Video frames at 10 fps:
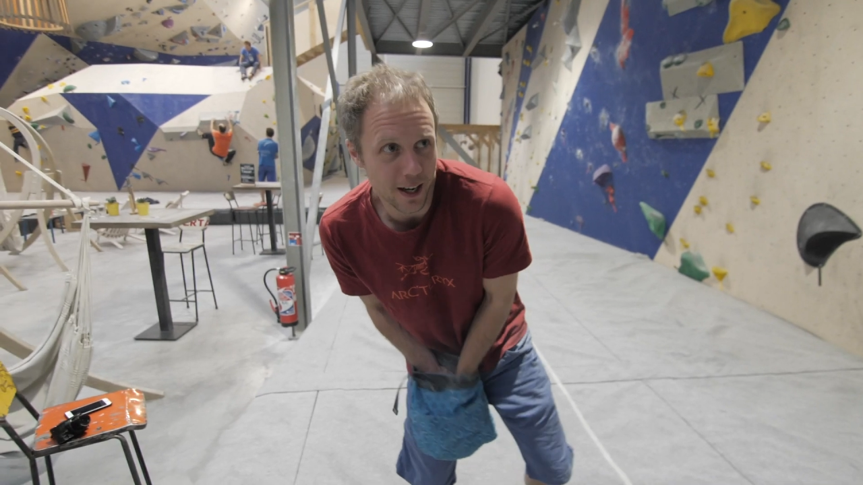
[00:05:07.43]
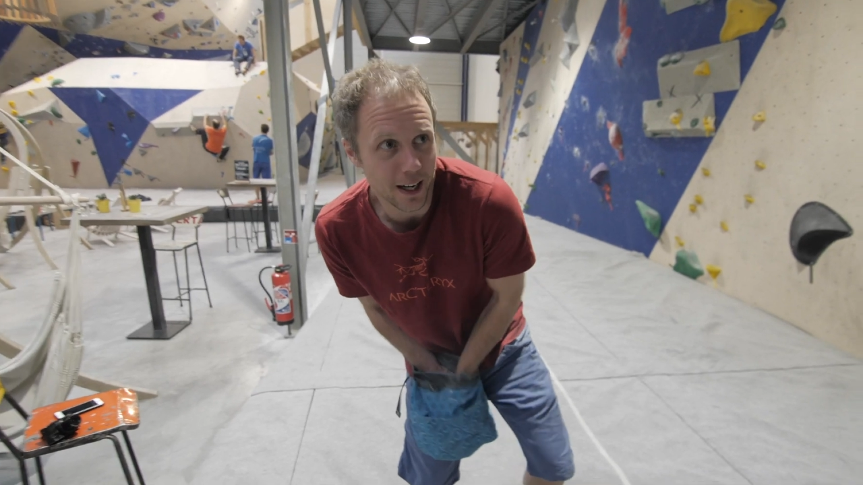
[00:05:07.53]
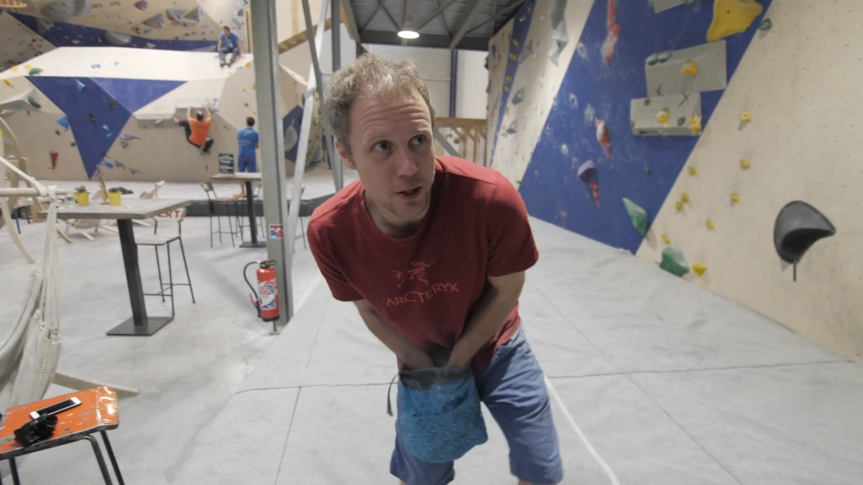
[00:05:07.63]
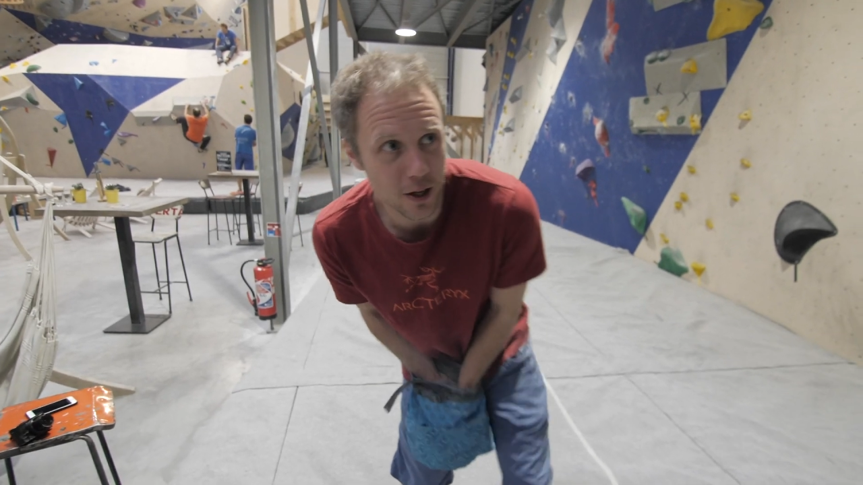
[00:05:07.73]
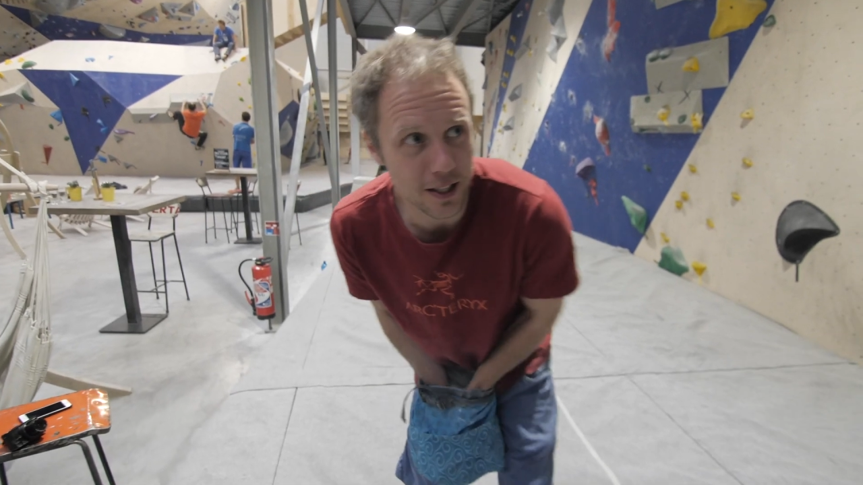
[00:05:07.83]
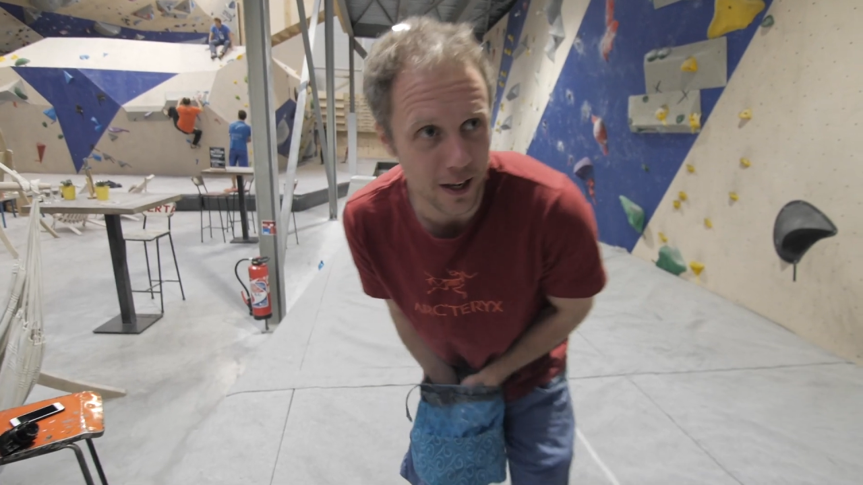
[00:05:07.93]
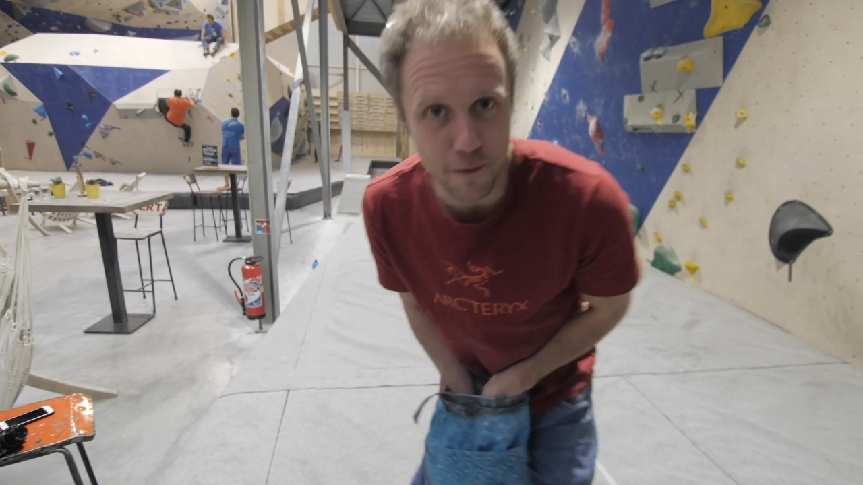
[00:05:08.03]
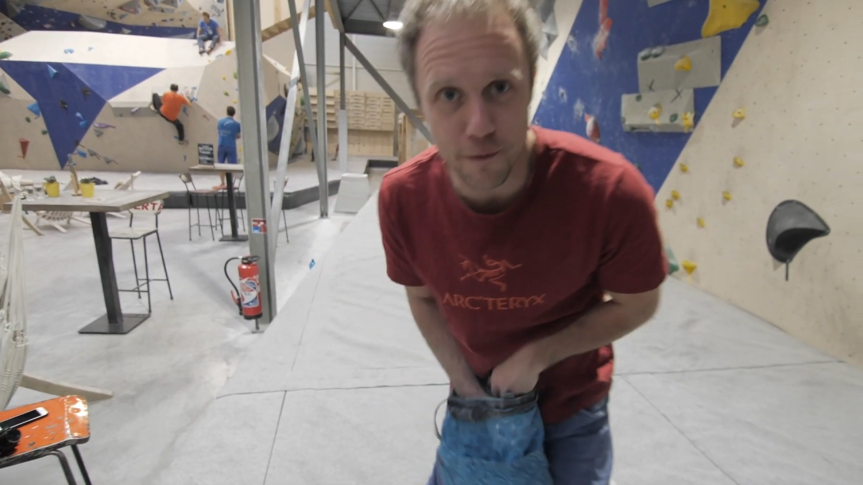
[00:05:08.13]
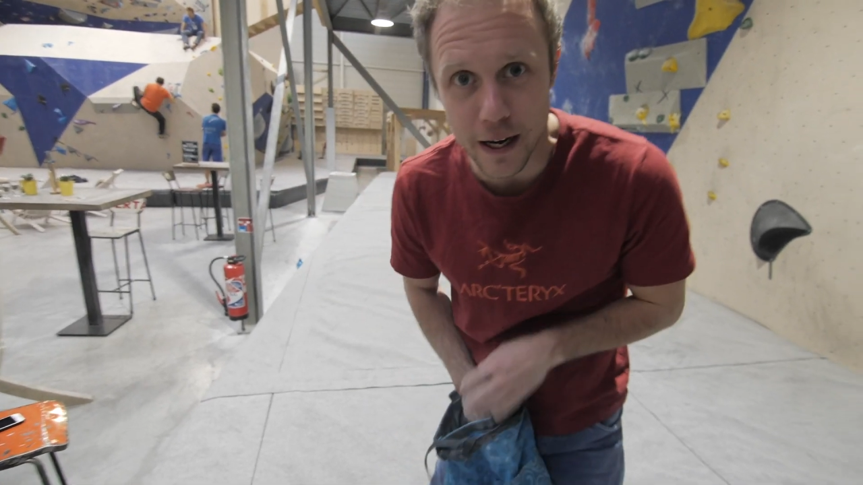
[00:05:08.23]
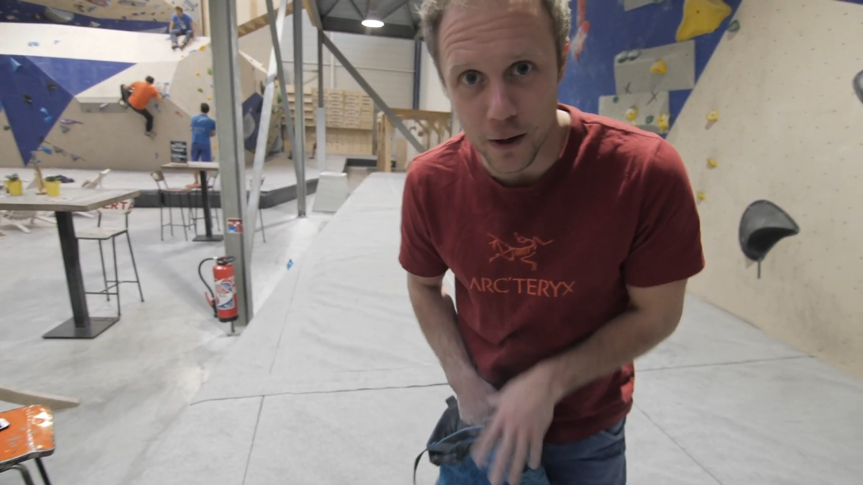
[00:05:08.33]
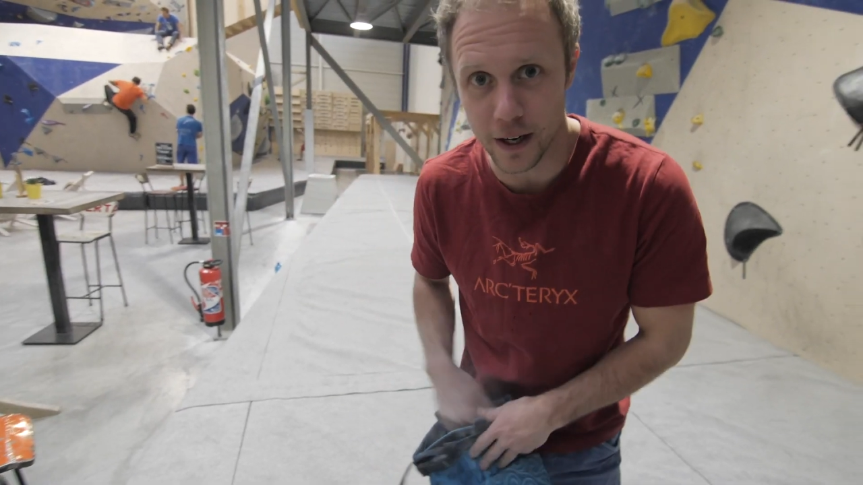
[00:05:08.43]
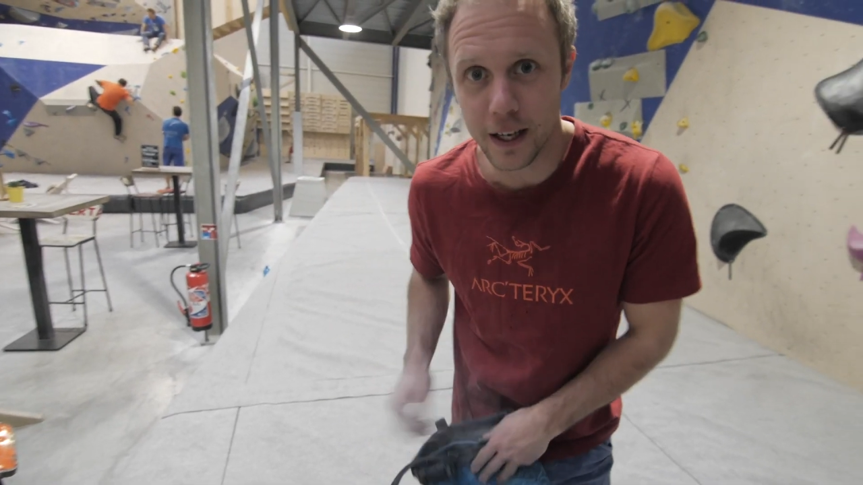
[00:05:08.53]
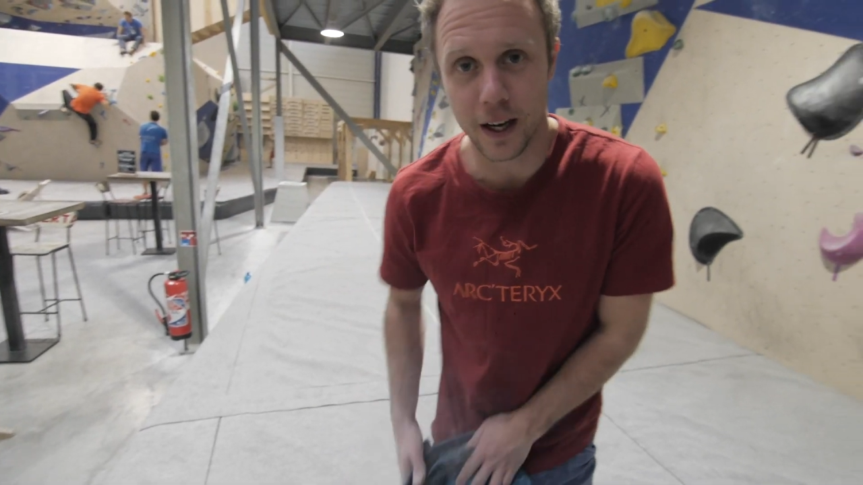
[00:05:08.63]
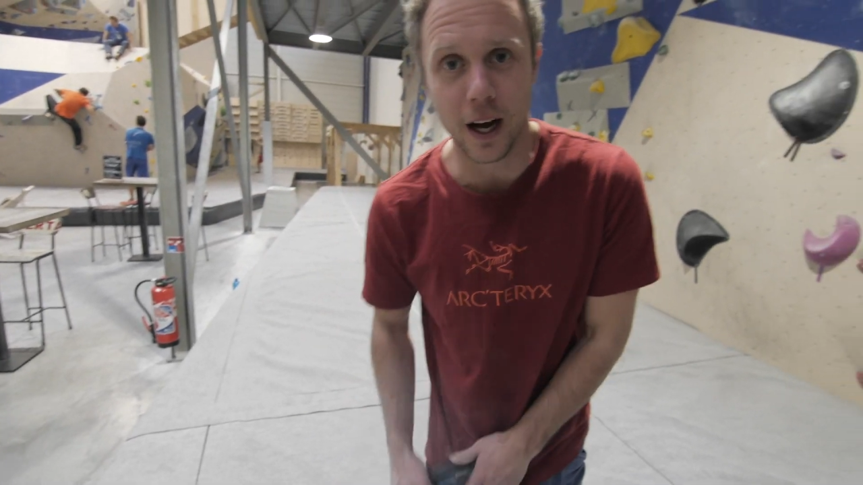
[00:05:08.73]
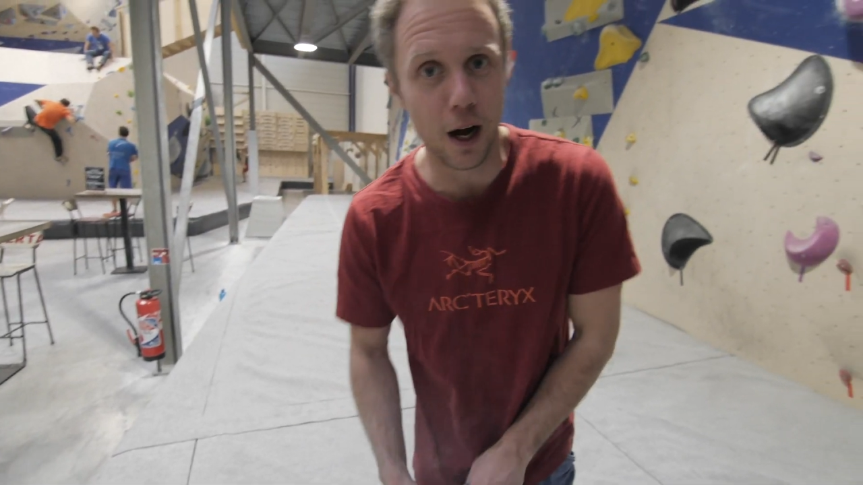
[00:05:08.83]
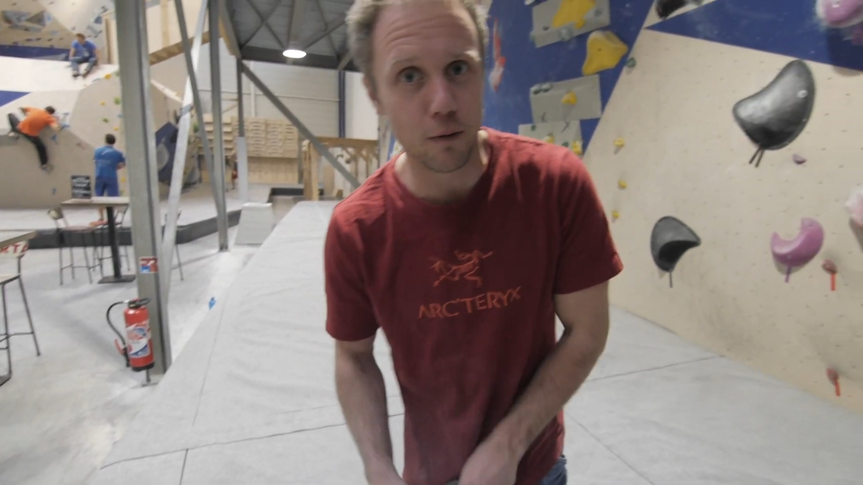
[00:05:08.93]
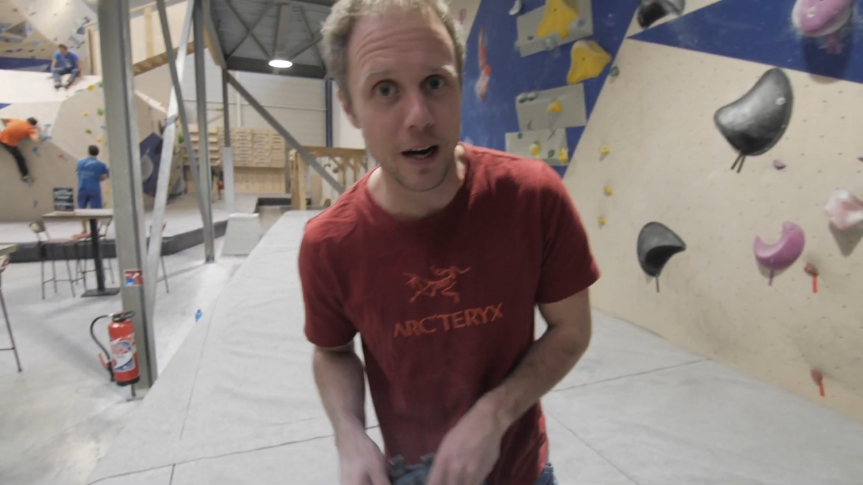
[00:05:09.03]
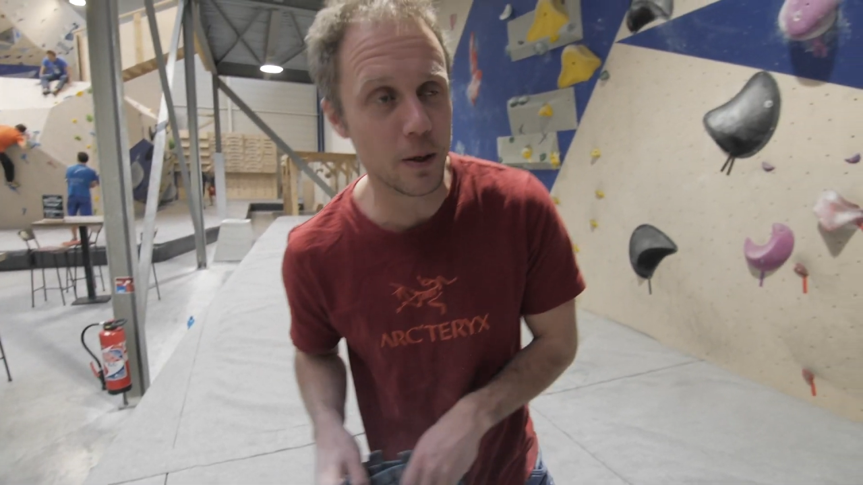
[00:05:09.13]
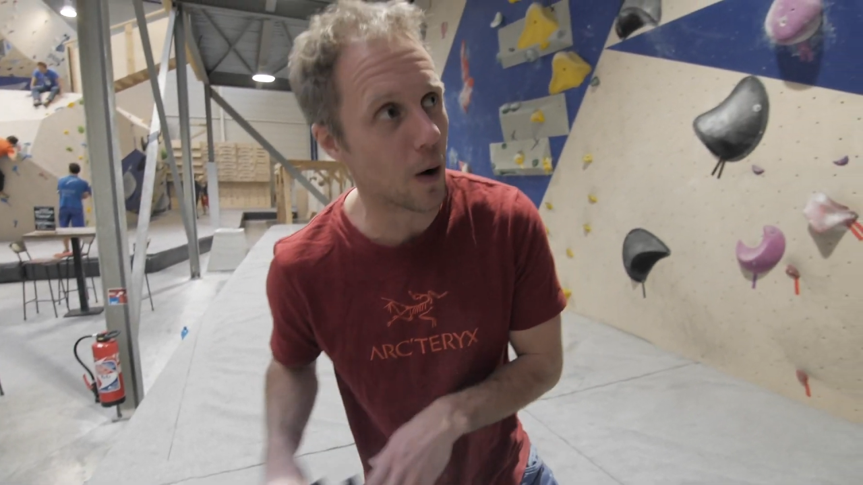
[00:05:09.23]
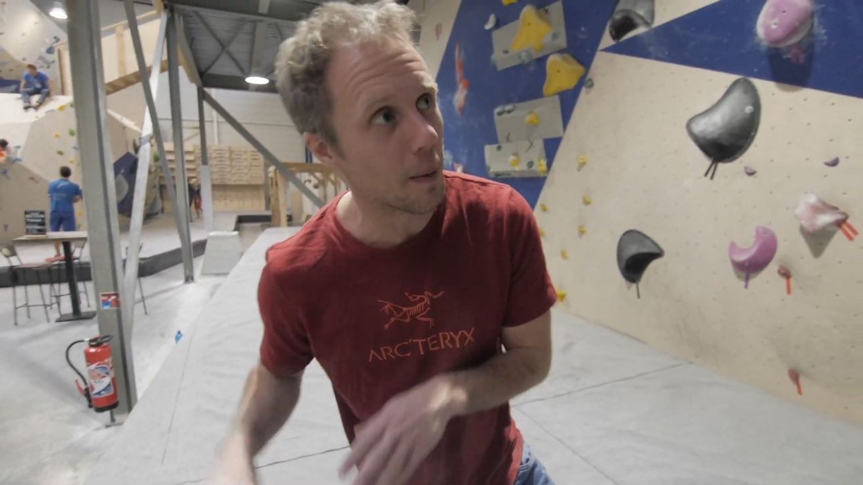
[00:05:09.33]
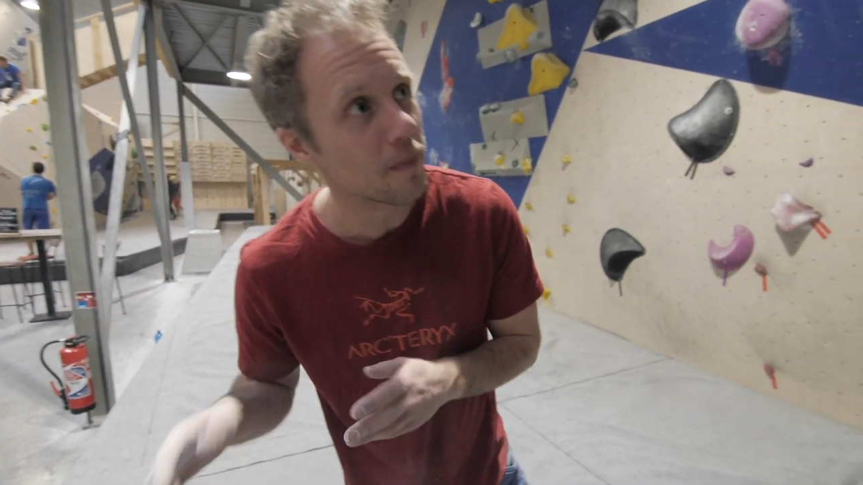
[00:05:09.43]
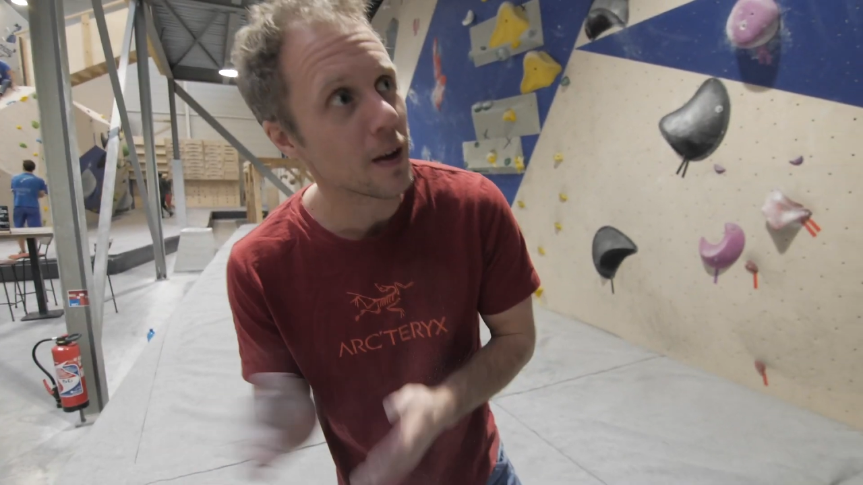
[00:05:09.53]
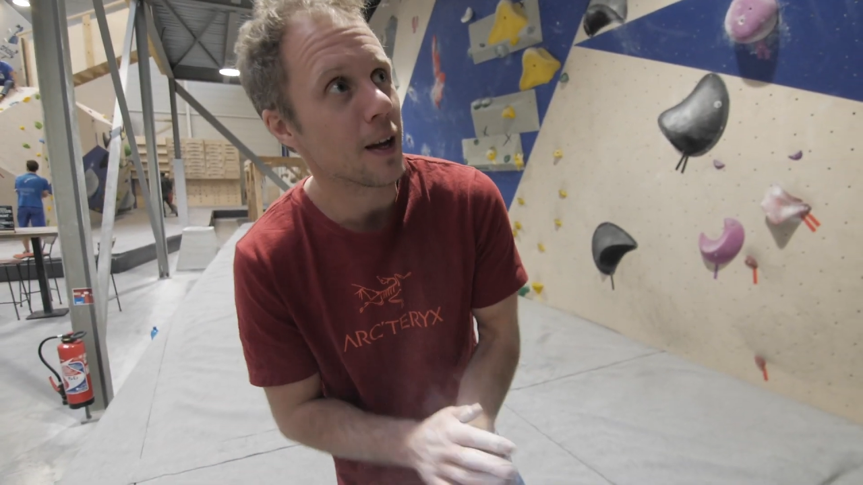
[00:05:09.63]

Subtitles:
I'm going to try something fingery, a red one.